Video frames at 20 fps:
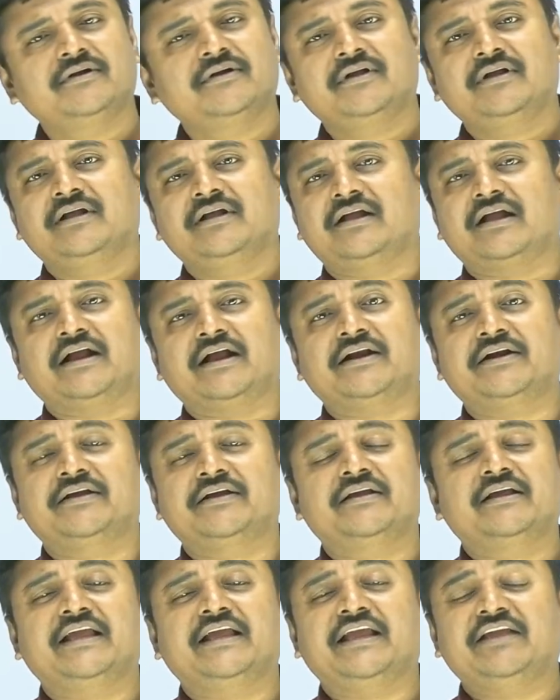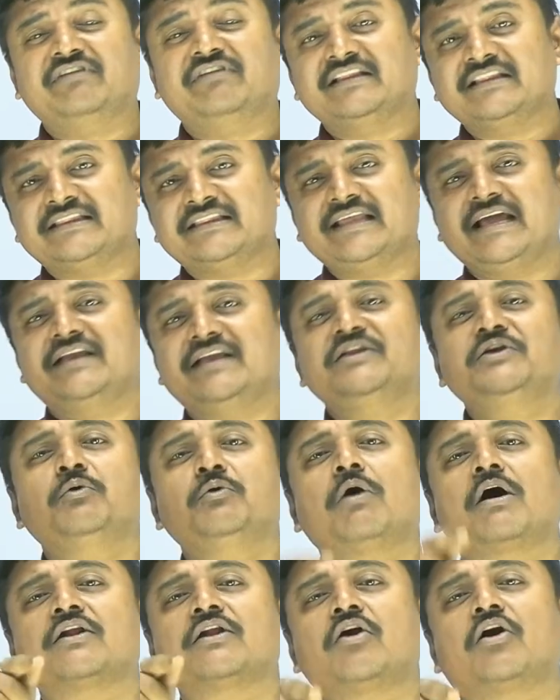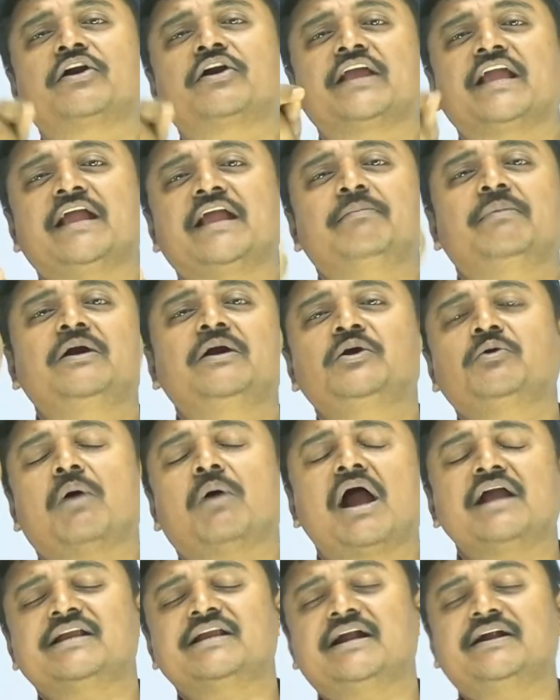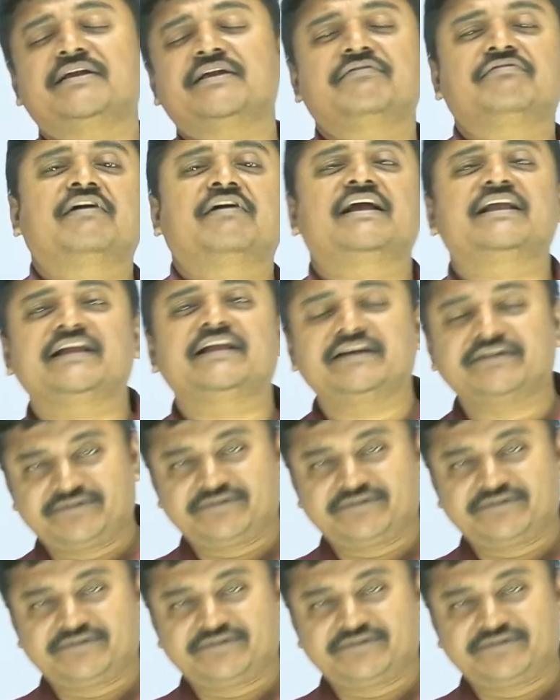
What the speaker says: and even then you are not able to identify it.